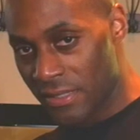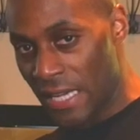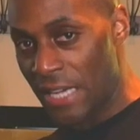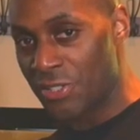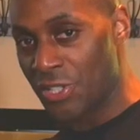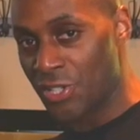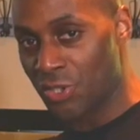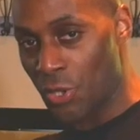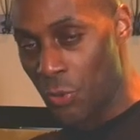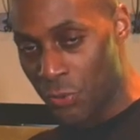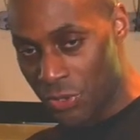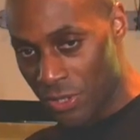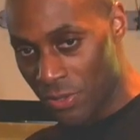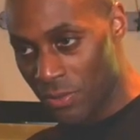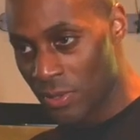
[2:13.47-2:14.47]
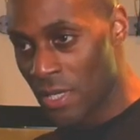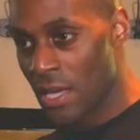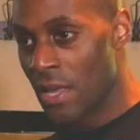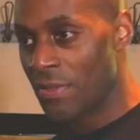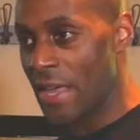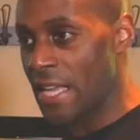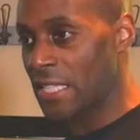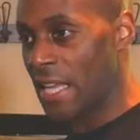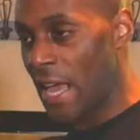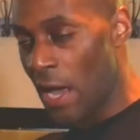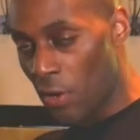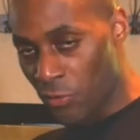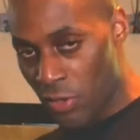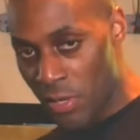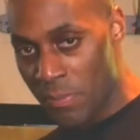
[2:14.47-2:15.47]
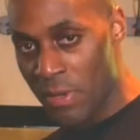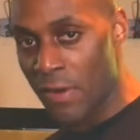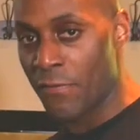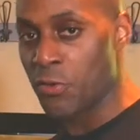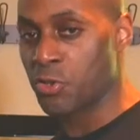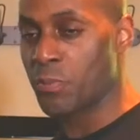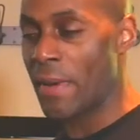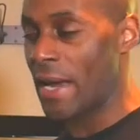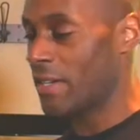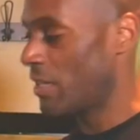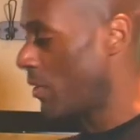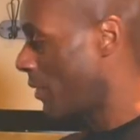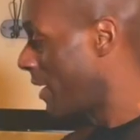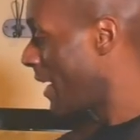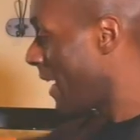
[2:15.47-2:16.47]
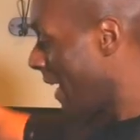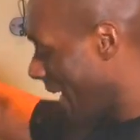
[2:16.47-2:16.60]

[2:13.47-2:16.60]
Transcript: that I just showed you that's healthy, beneficial bacteria